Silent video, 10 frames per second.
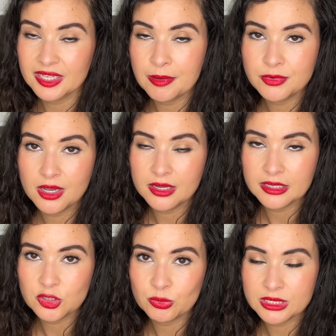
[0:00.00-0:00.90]
I'm not
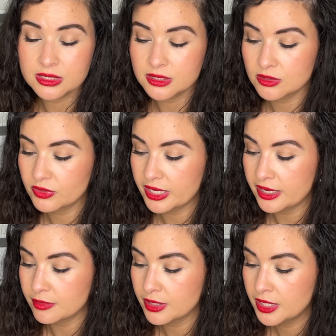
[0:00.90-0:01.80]
in the business of
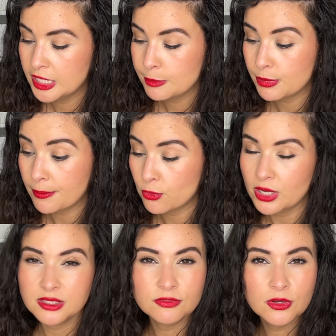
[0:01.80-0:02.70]
getting
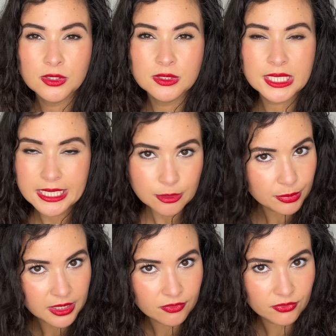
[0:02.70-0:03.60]
paparazzi photos taken,
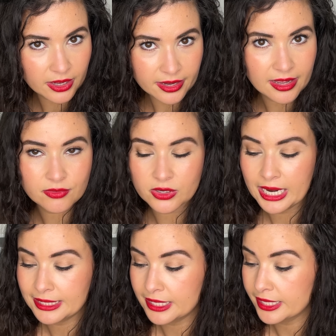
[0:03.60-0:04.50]
but if I ever
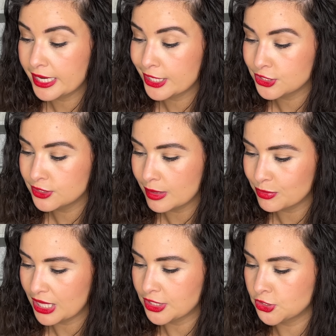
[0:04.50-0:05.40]
had that occasion, I'm
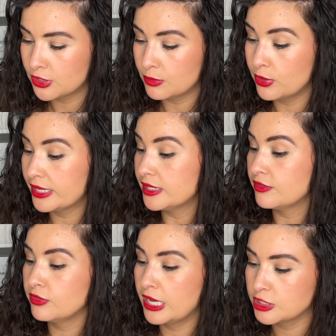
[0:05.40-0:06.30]
glad to know I won't get any
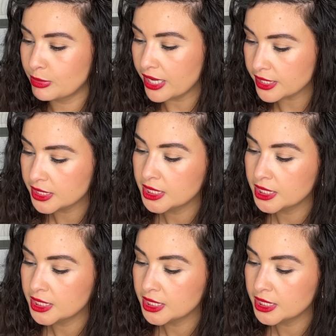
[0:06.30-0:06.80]
flashback.